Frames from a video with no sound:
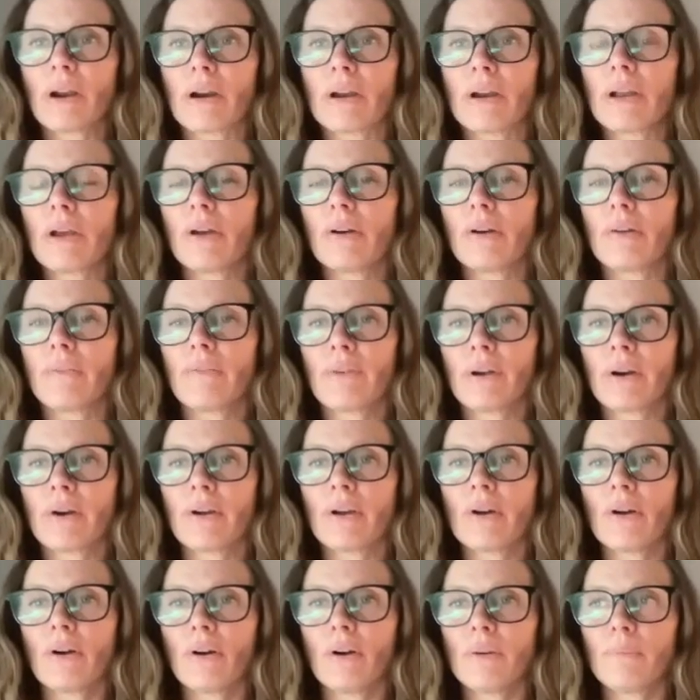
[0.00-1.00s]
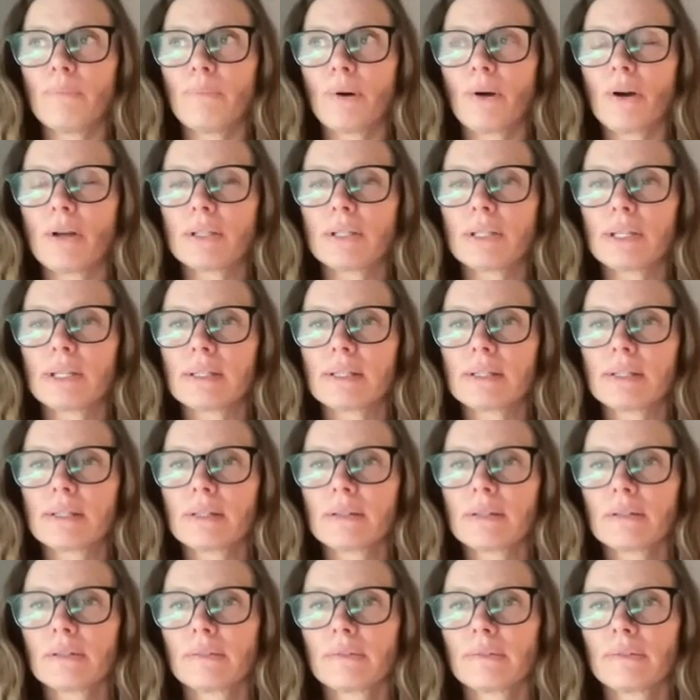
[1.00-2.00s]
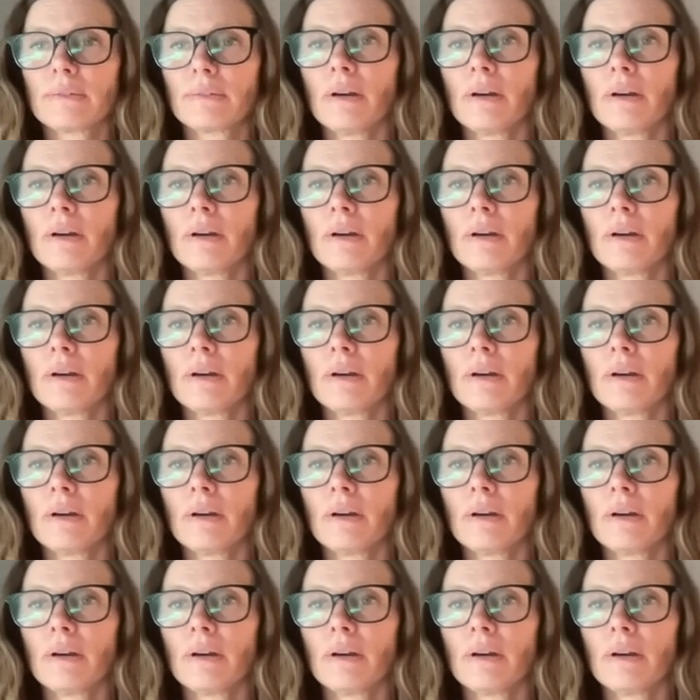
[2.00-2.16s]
a very, very hard process.